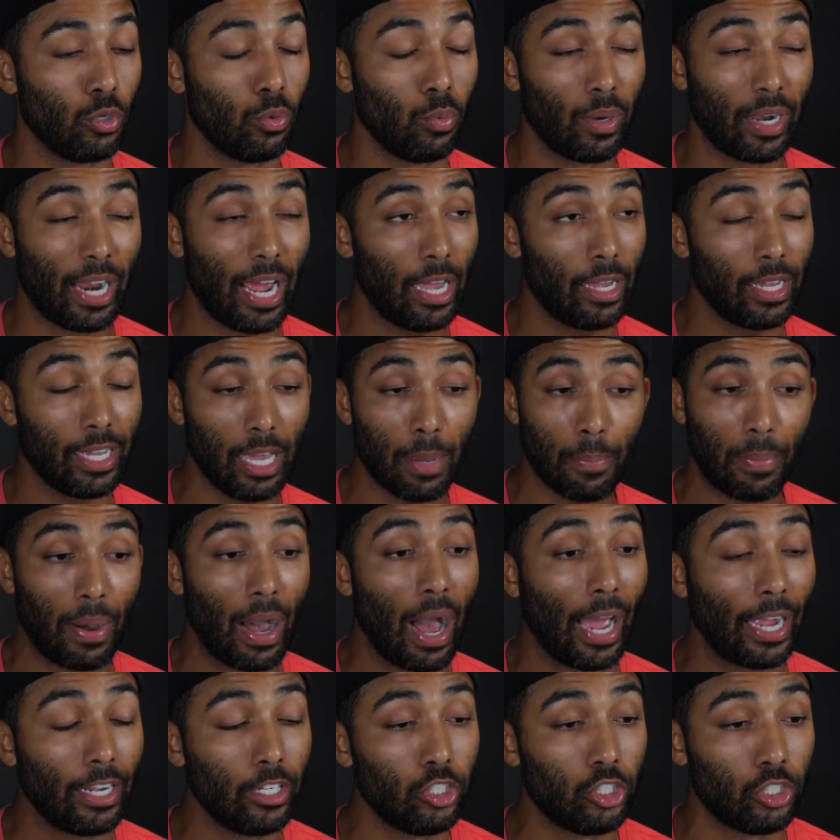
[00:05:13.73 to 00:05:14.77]
you. So when I
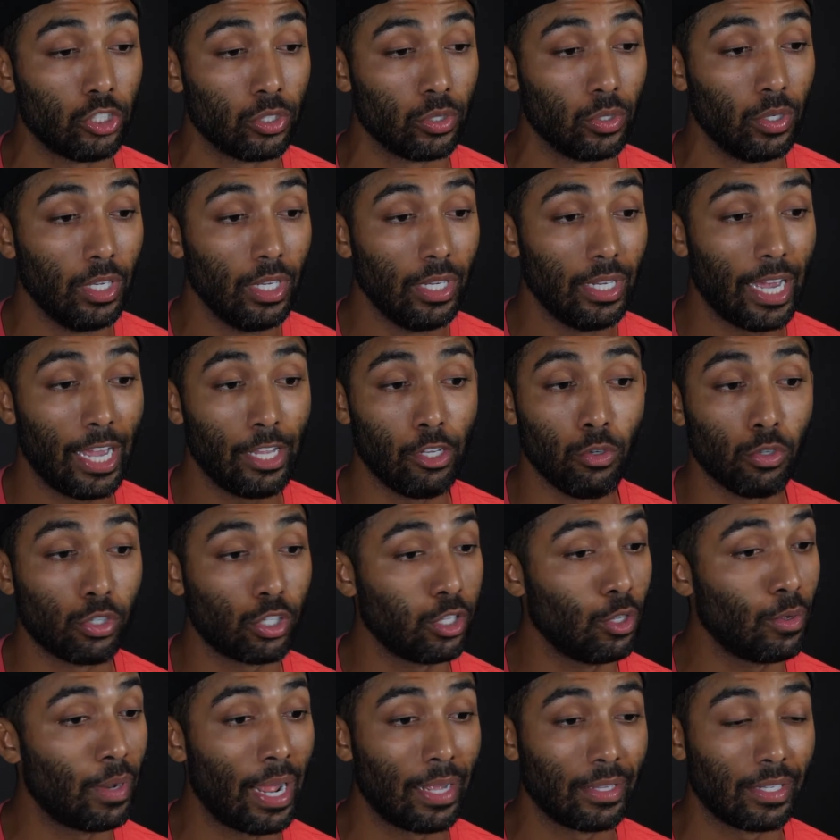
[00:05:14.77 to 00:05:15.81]
get behind you
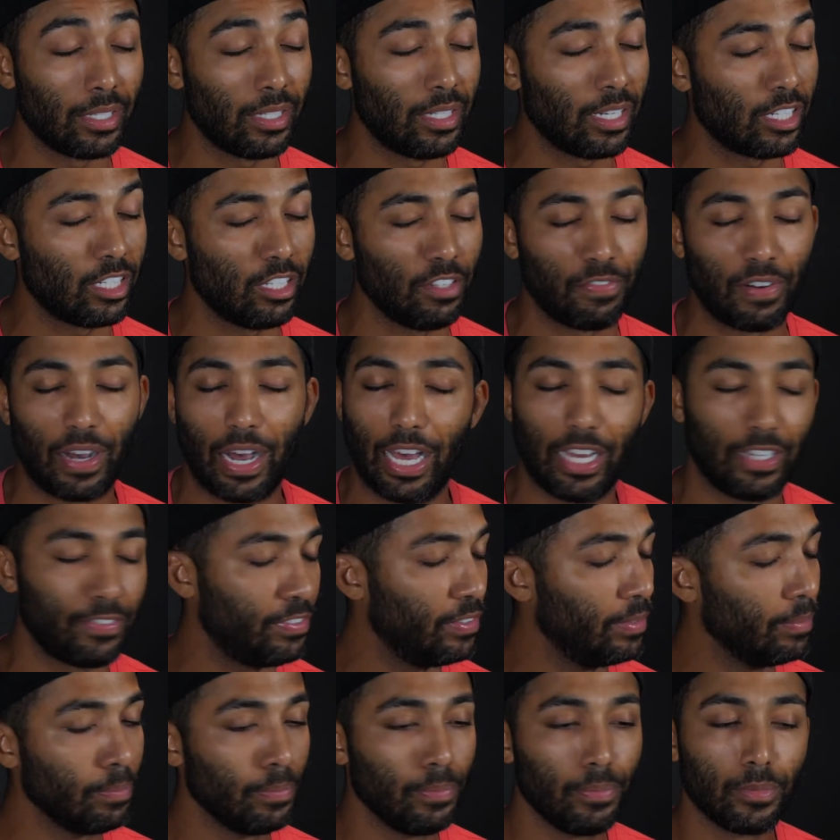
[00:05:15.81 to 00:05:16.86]
and you slow down to
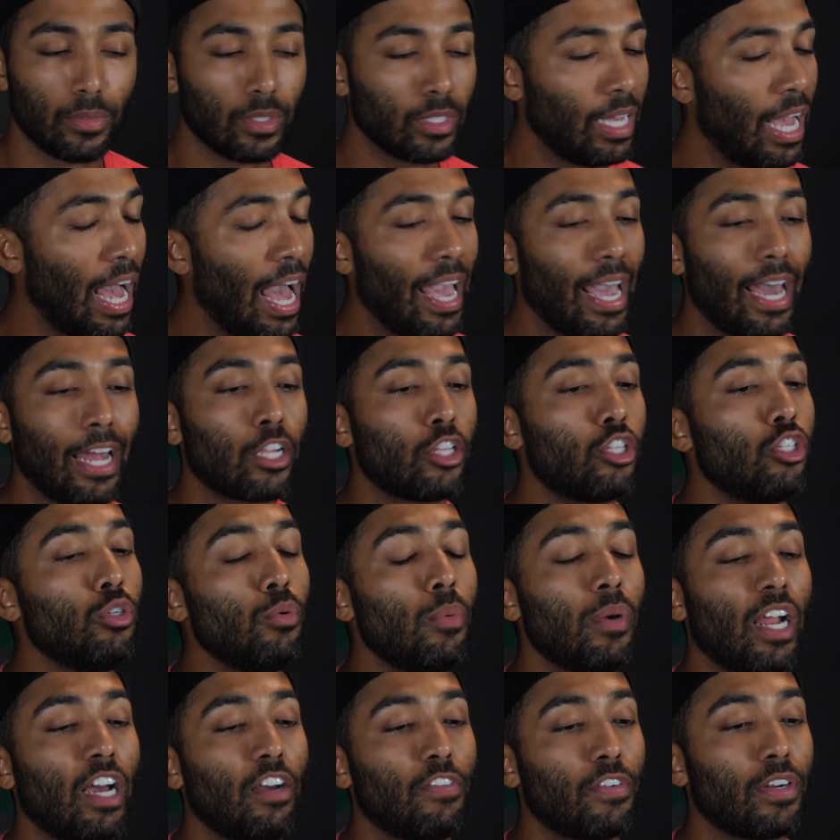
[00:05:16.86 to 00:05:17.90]
65, I got to
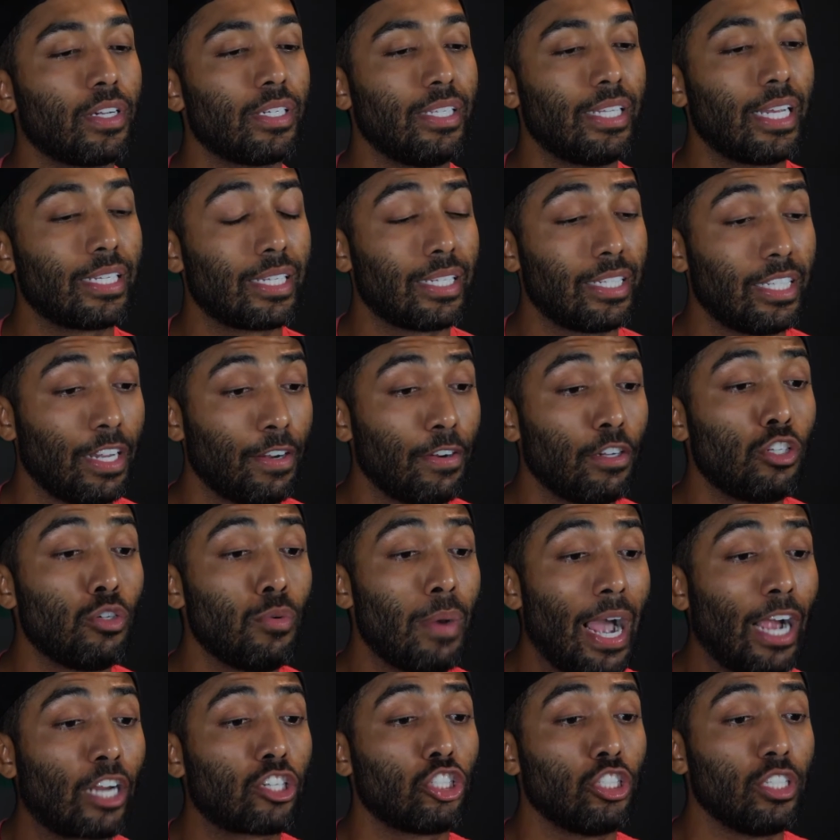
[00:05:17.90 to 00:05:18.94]
do whatever is
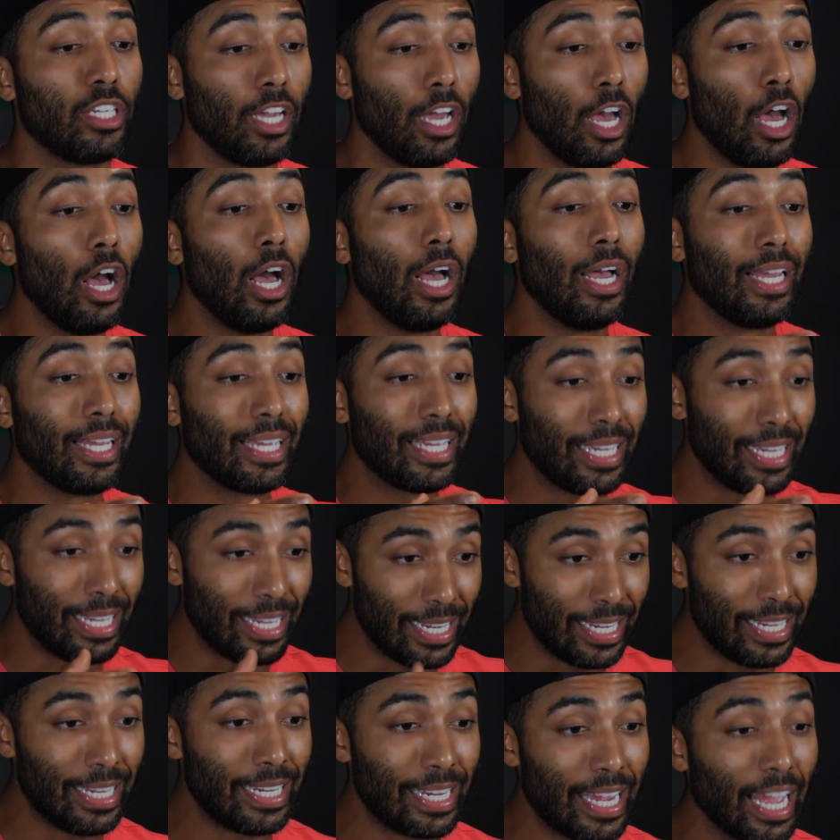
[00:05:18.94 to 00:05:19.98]
necessary to actually
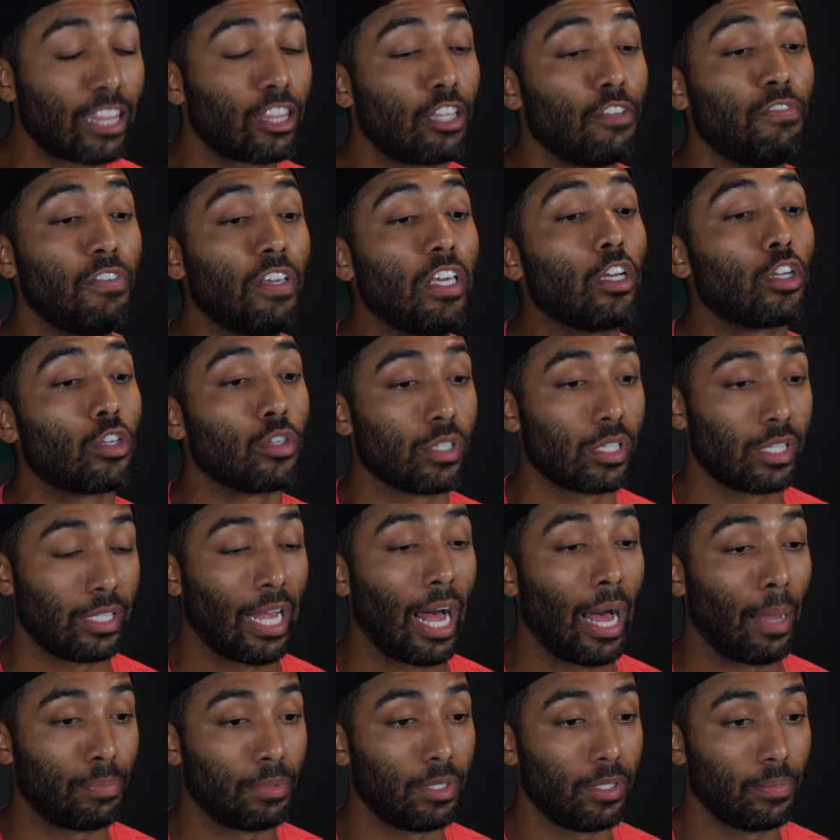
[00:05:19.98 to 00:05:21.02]
get the
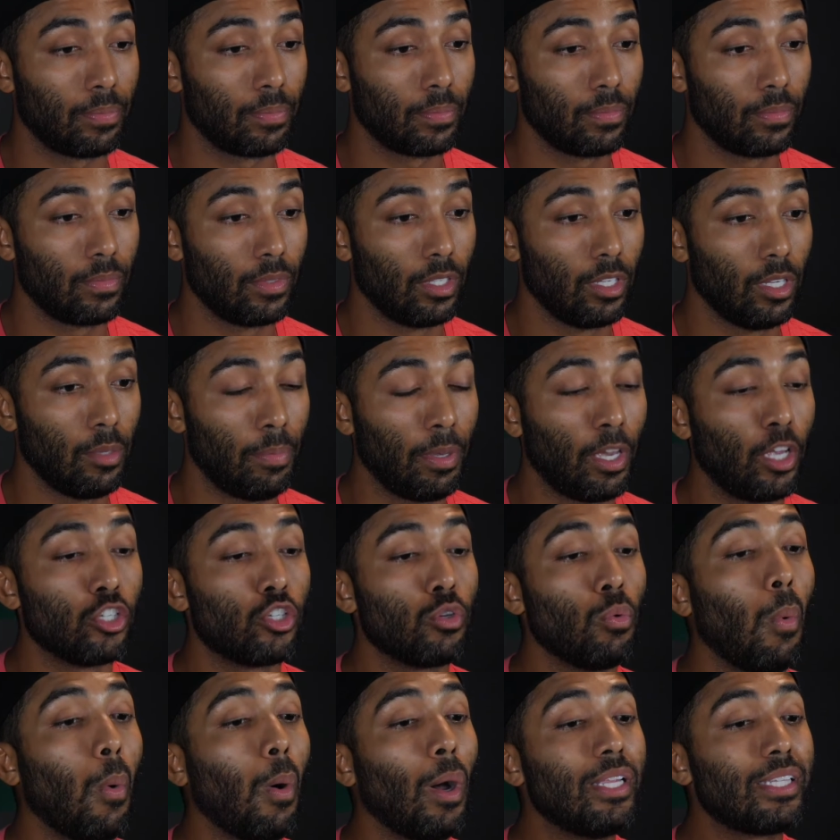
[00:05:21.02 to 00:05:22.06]
vehicle stopped.
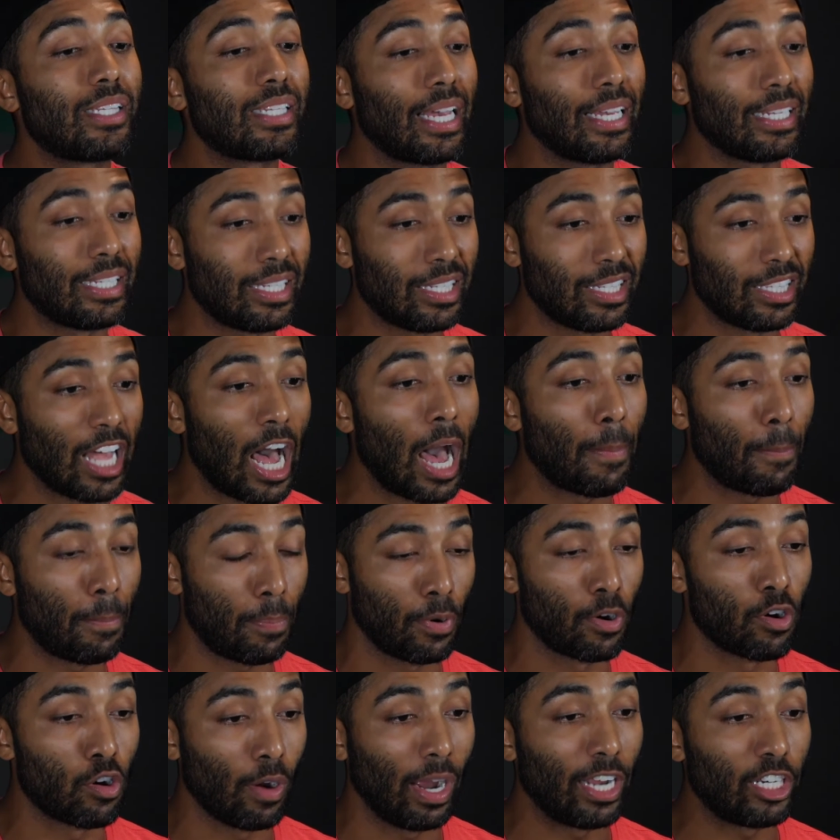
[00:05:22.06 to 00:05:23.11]
Because once I
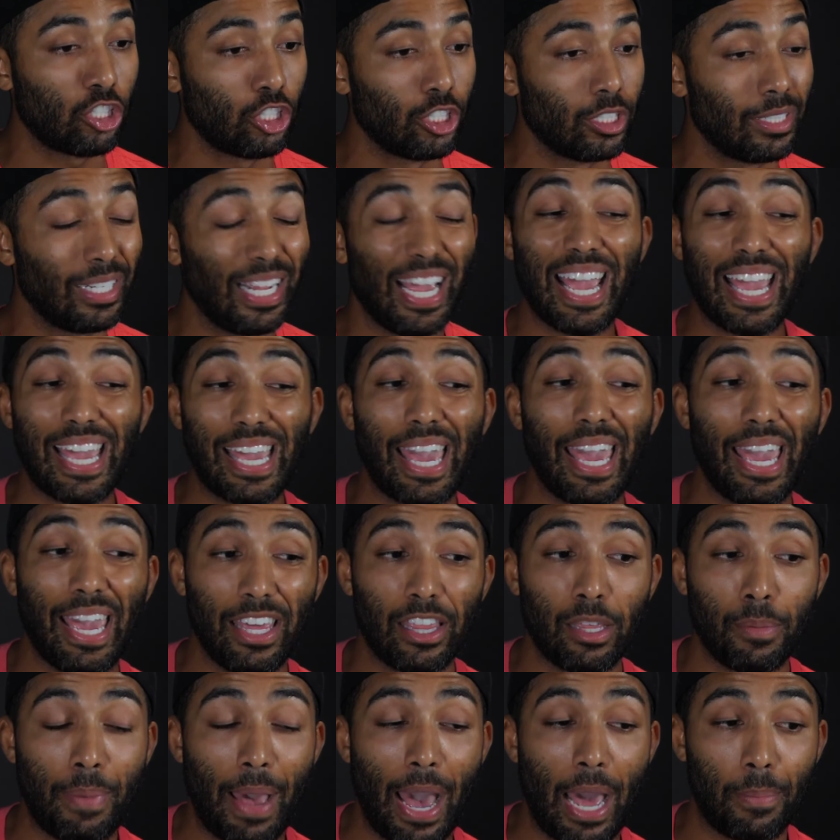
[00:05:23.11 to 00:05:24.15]
stop progression,
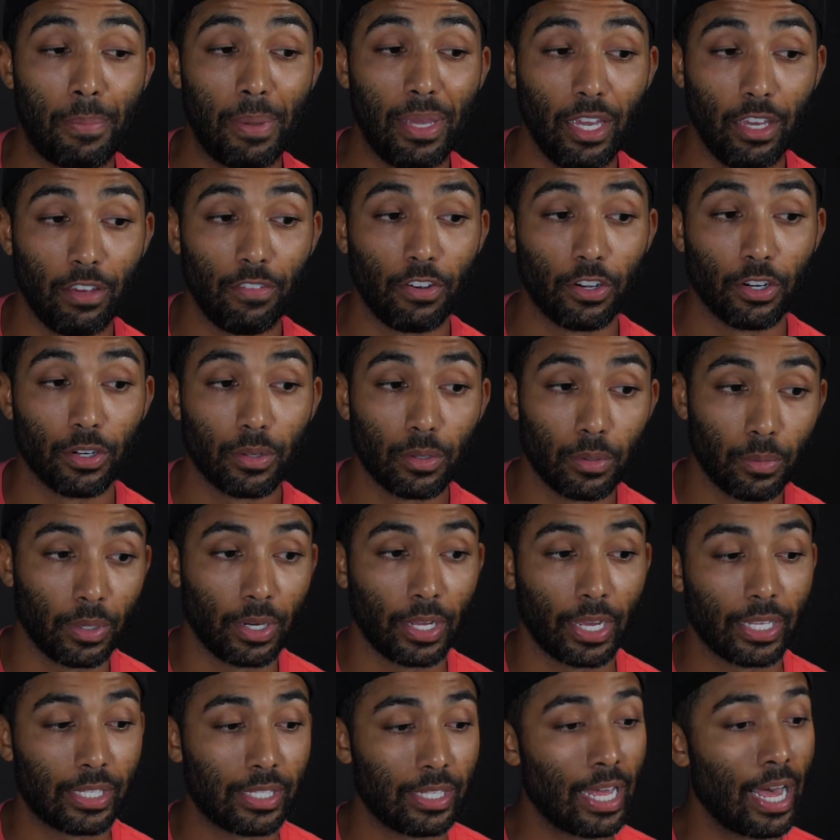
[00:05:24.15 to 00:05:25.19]
aka the bad
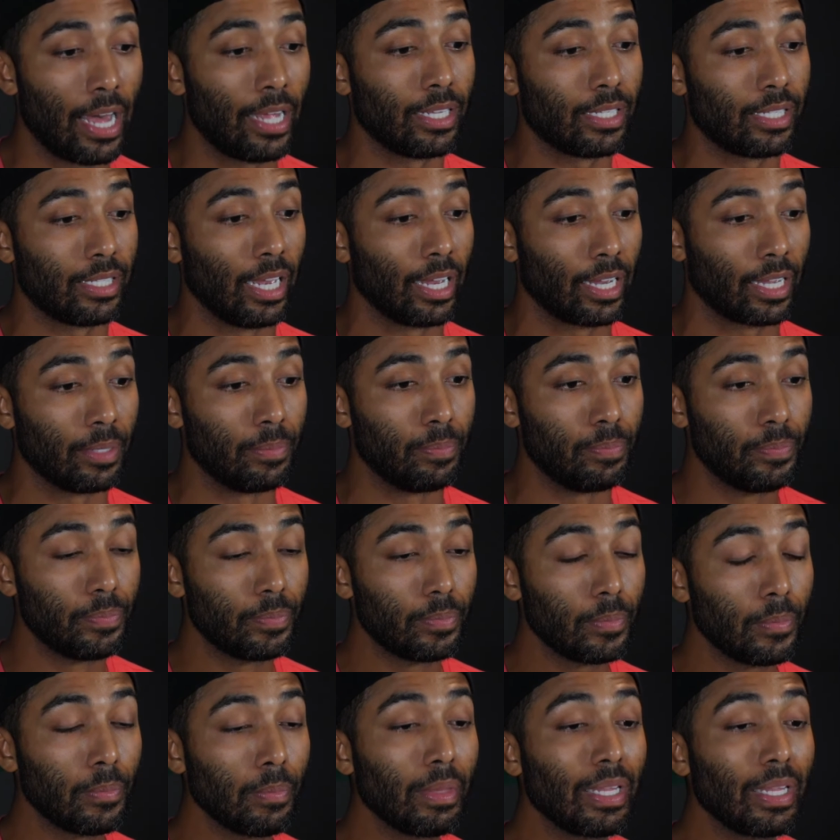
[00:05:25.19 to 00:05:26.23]
behavior, we're gonna get to that in a second.